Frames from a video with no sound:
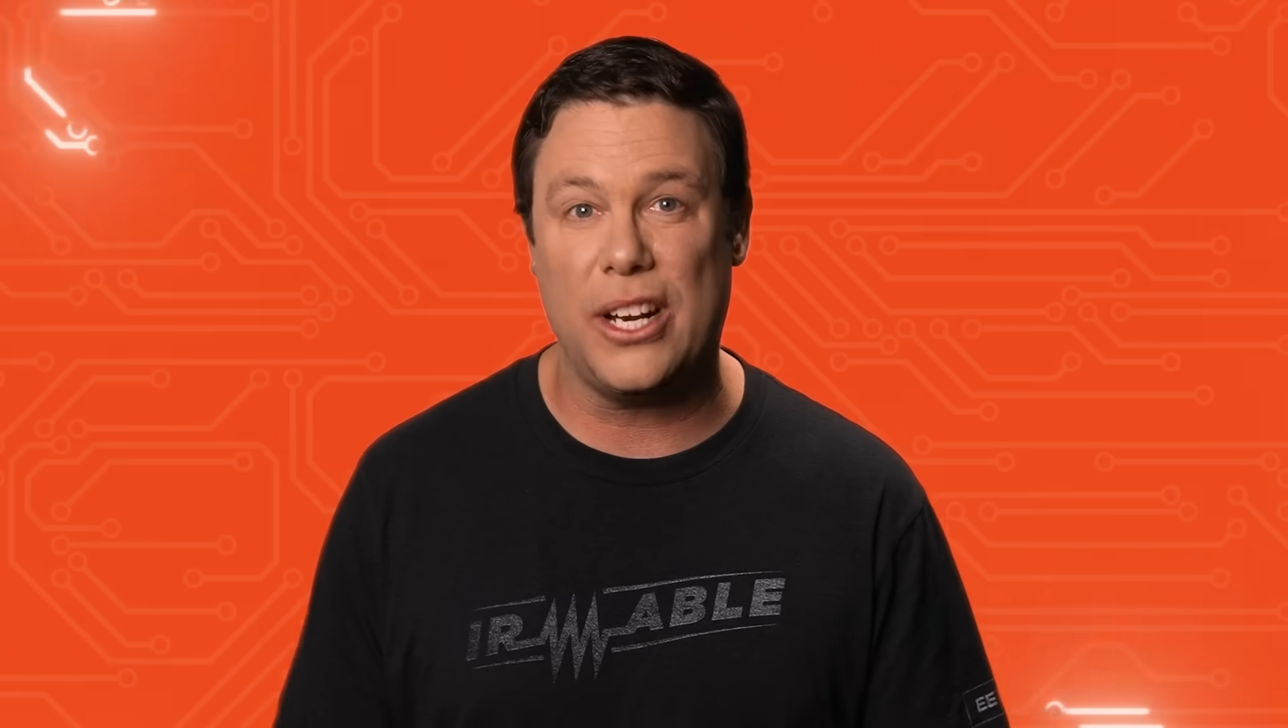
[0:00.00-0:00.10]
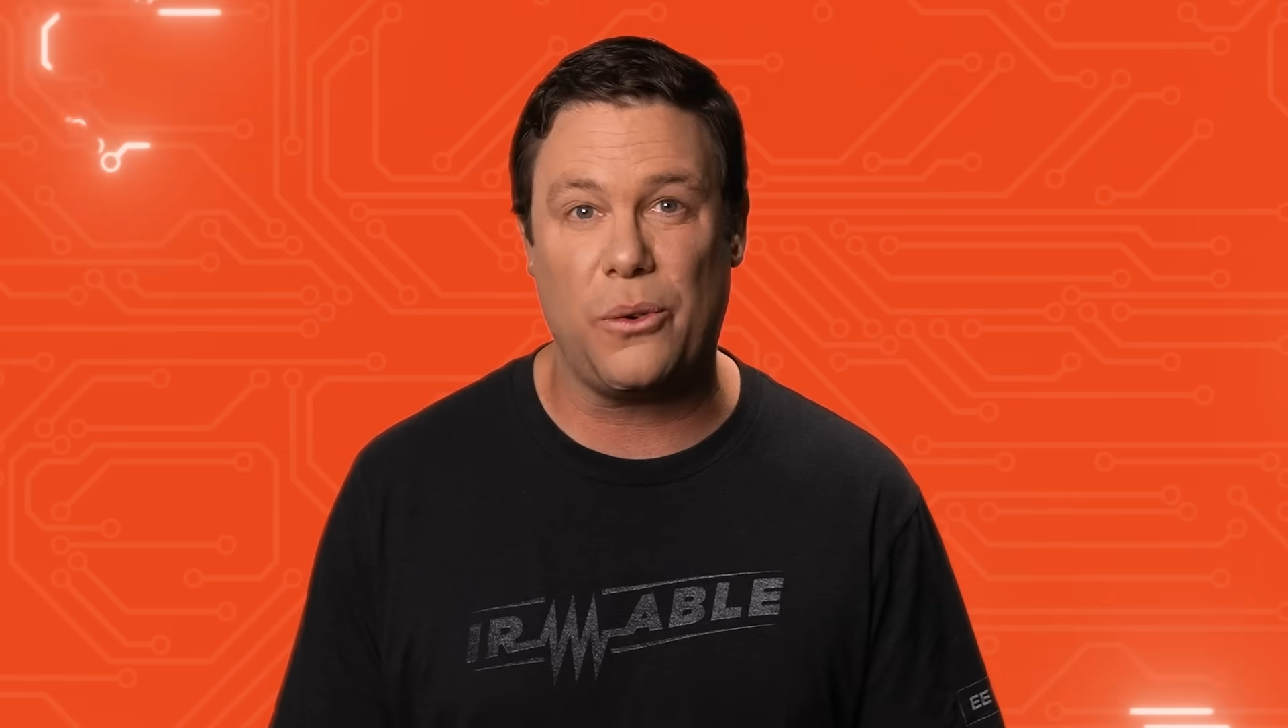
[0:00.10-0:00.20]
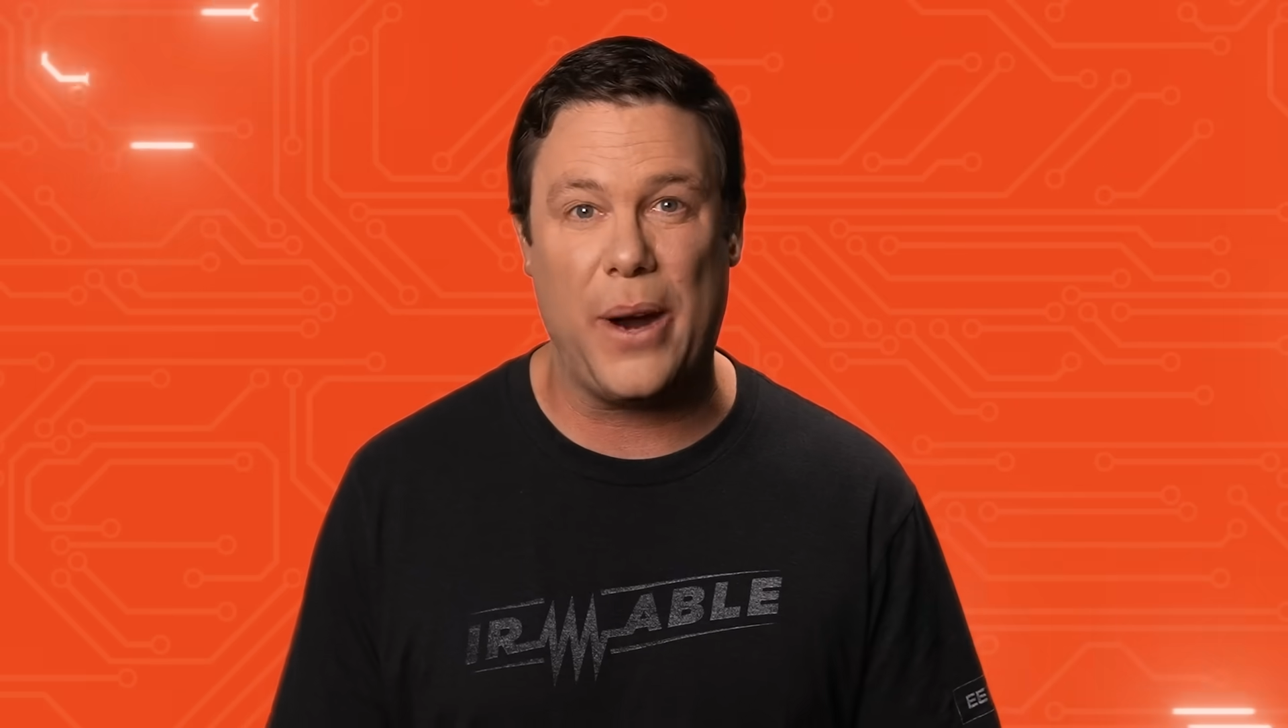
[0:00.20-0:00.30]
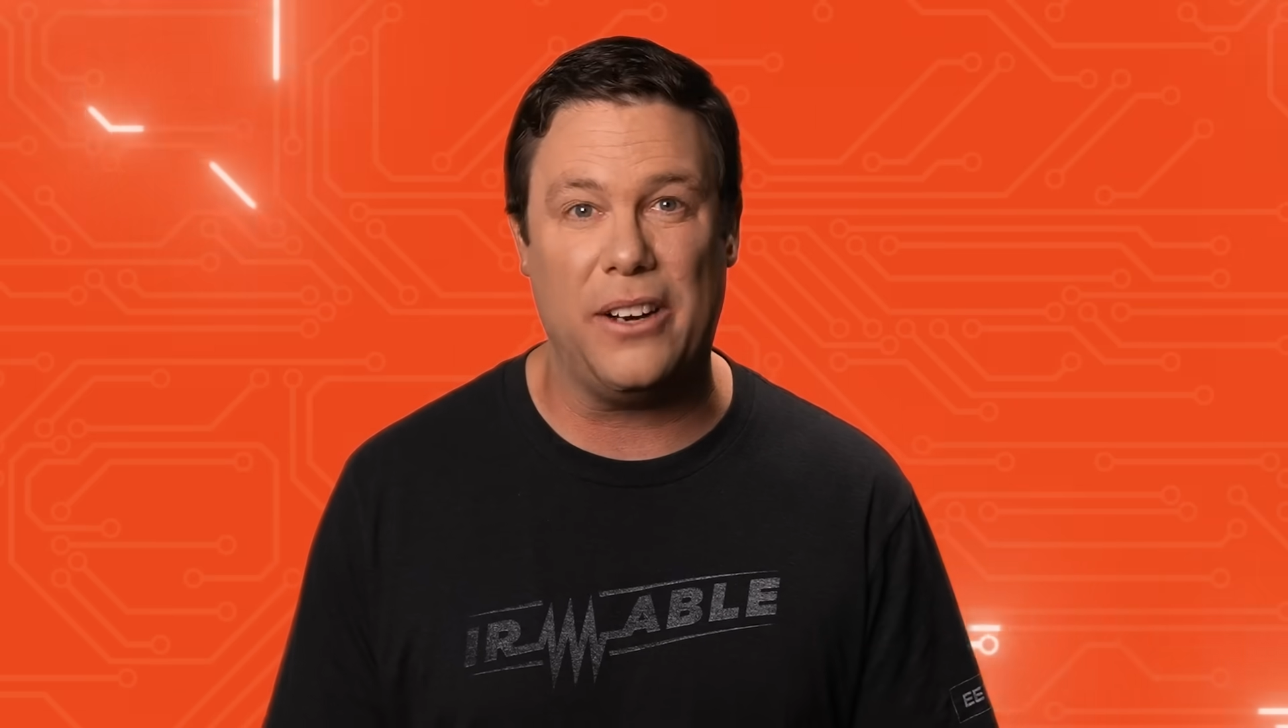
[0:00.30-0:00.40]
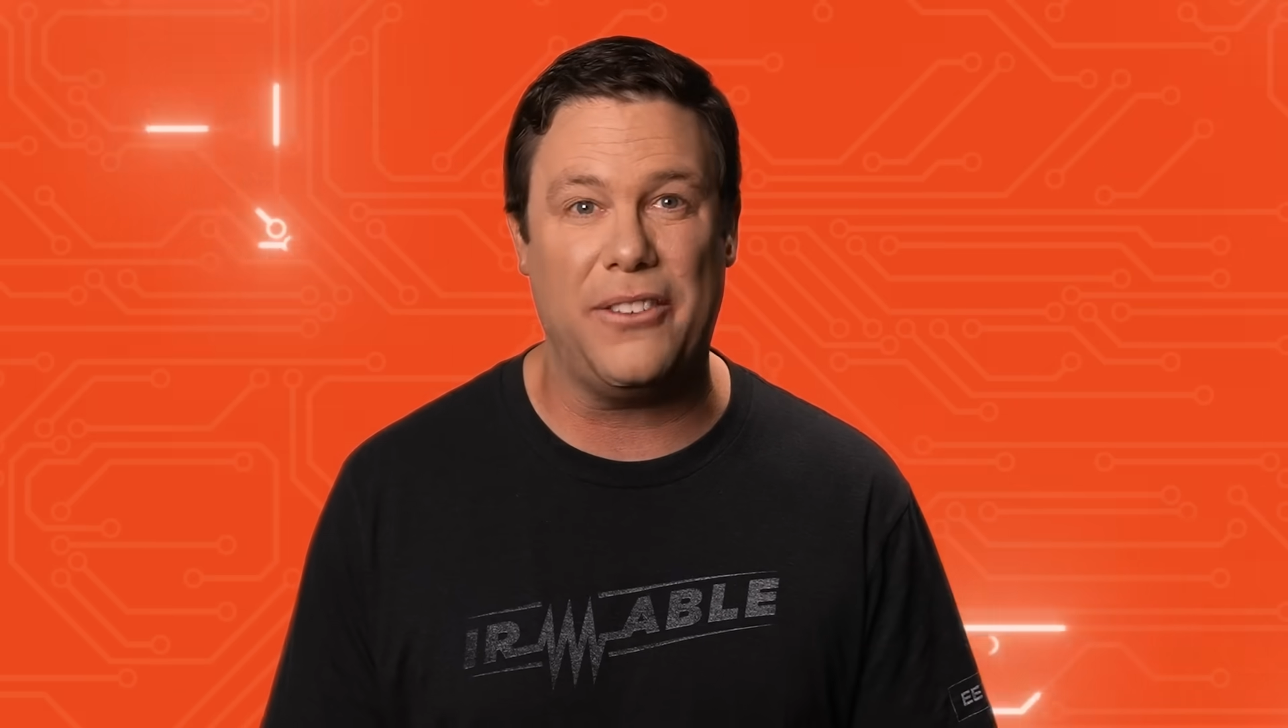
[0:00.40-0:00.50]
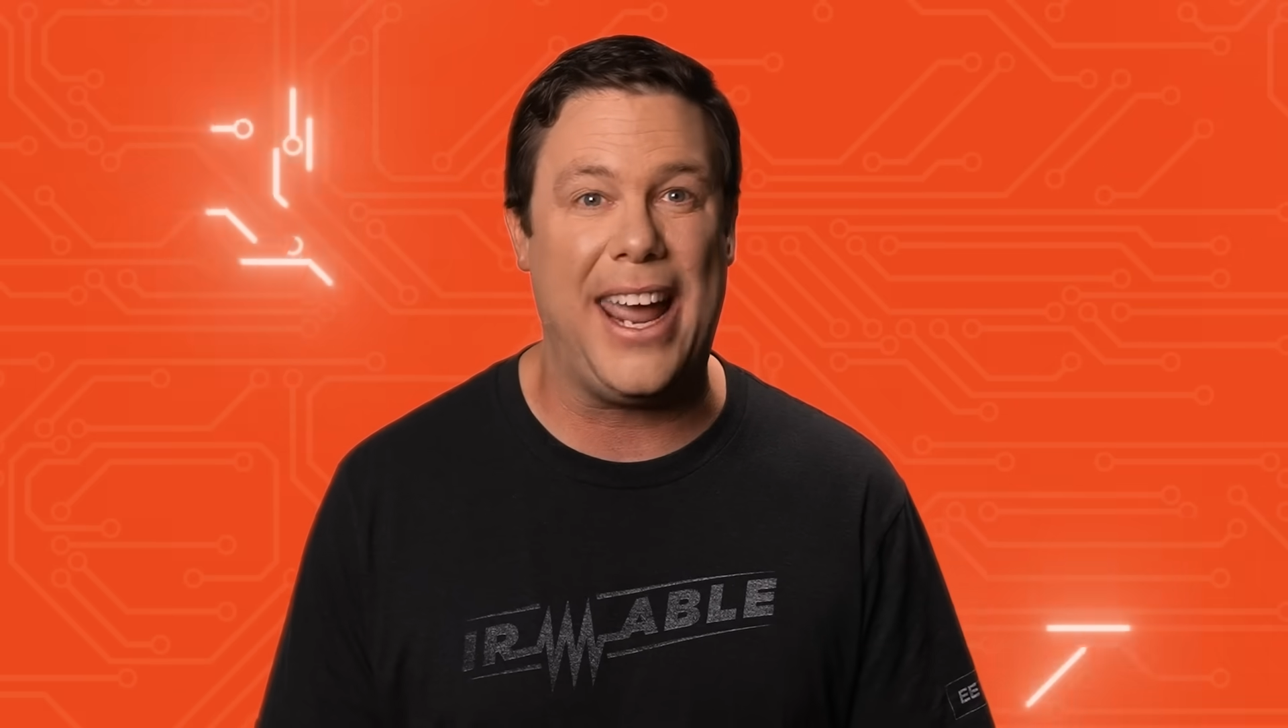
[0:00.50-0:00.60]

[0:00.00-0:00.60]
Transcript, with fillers: generative